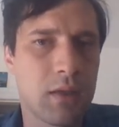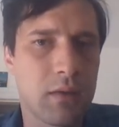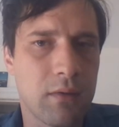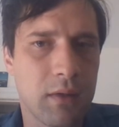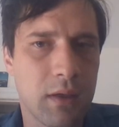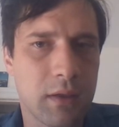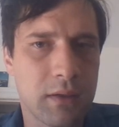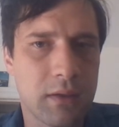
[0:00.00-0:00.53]

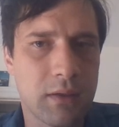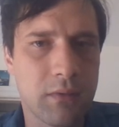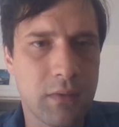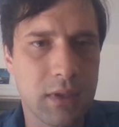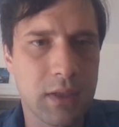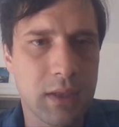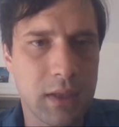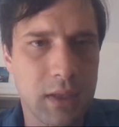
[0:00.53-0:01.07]
Her
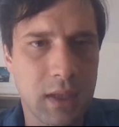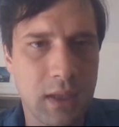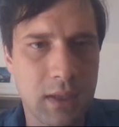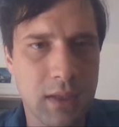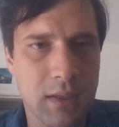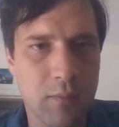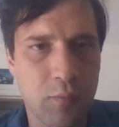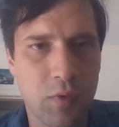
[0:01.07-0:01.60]
exquisite
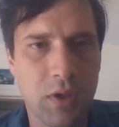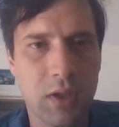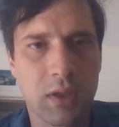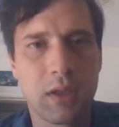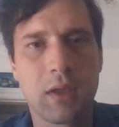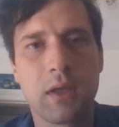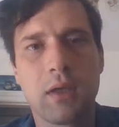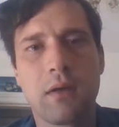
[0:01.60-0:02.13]
taste being
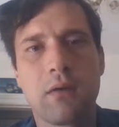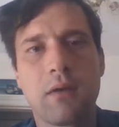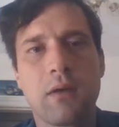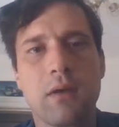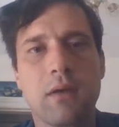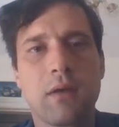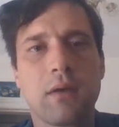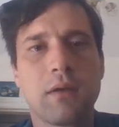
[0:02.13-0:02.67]

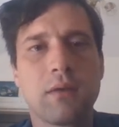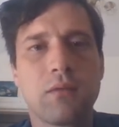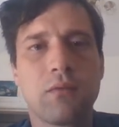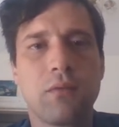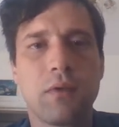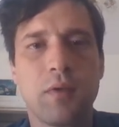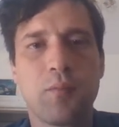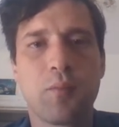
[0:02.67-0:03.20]
inherited is
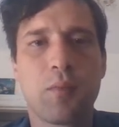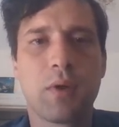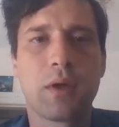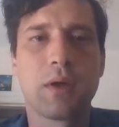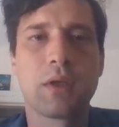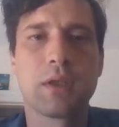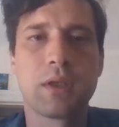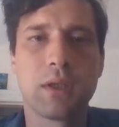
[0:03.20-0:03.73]
only
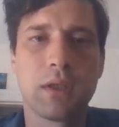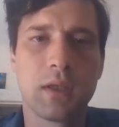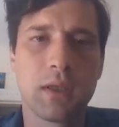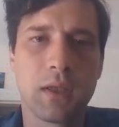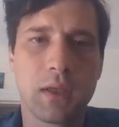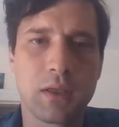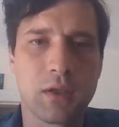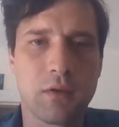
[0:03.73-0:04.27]
partially
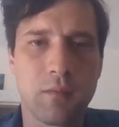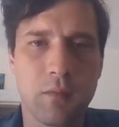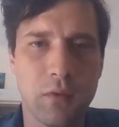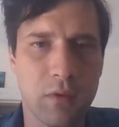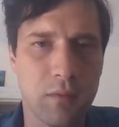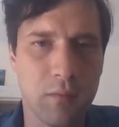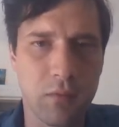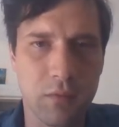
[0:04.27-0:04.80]

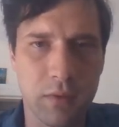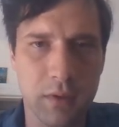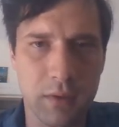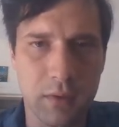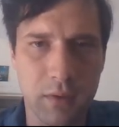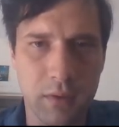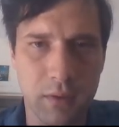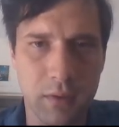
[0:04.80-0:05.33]
attributable to
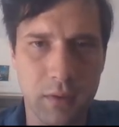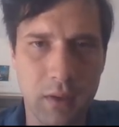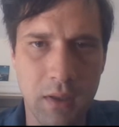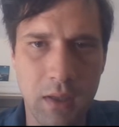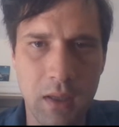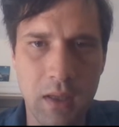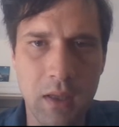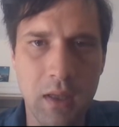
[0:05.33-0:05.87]
her.
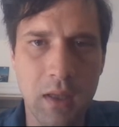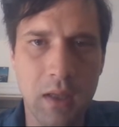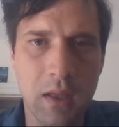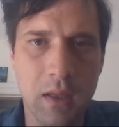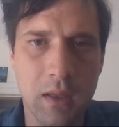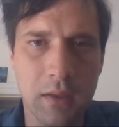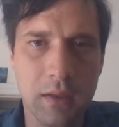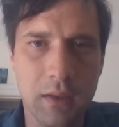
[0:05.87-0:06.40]

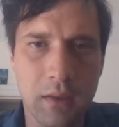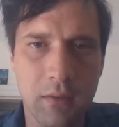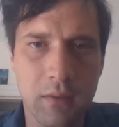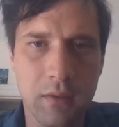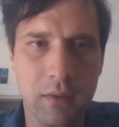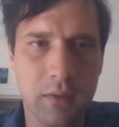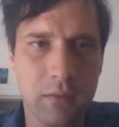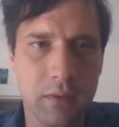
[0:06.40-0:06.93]
Letao
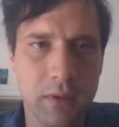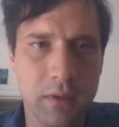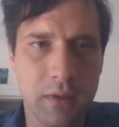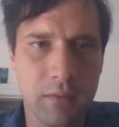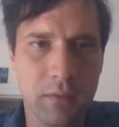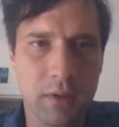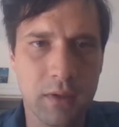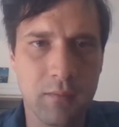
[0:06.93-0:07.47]
adorns
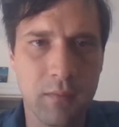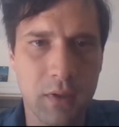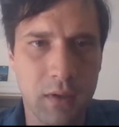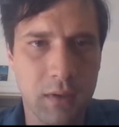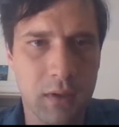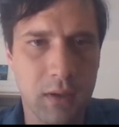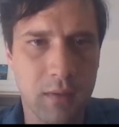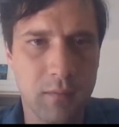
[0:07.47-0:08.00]
her with the
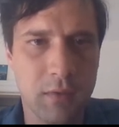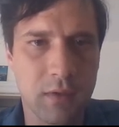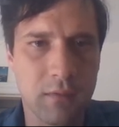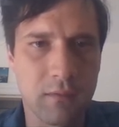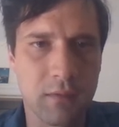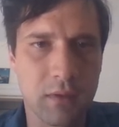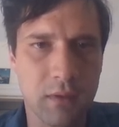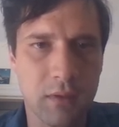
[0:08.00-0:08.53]
male names
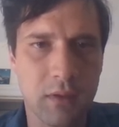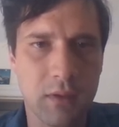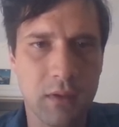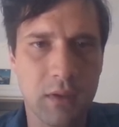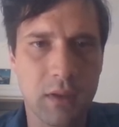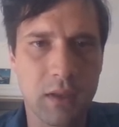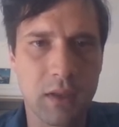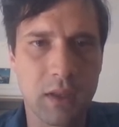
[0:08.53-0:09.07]
of Goethe
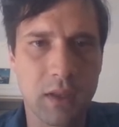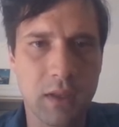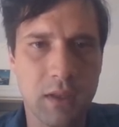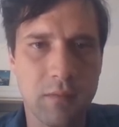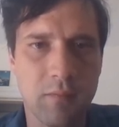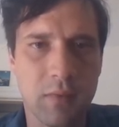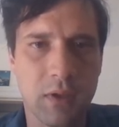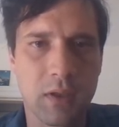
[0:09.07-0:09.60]
and
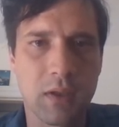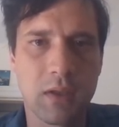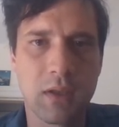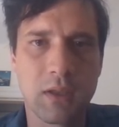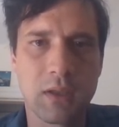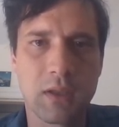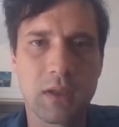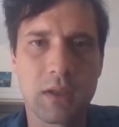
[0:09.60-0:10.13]
Tischbein,
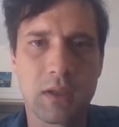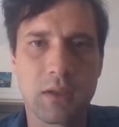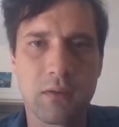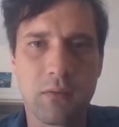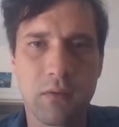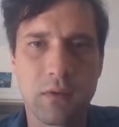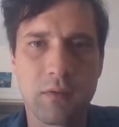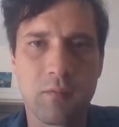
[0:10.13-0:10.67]
just as
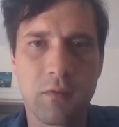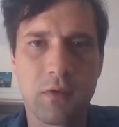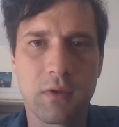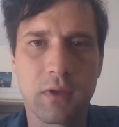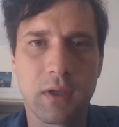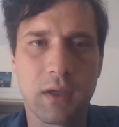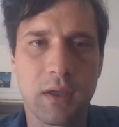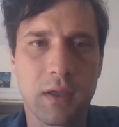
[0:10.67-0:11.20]

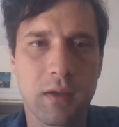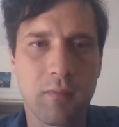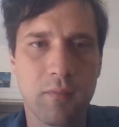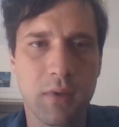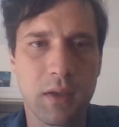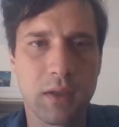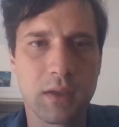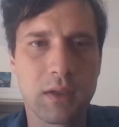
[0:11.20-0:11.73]
Rosbach had
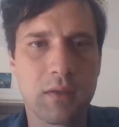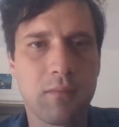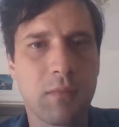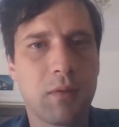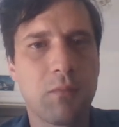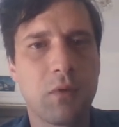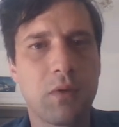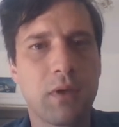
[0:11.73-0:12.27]
embellished the
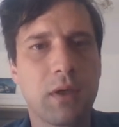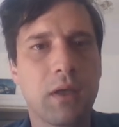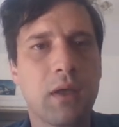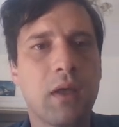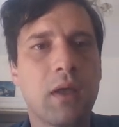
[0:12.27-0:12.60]
memory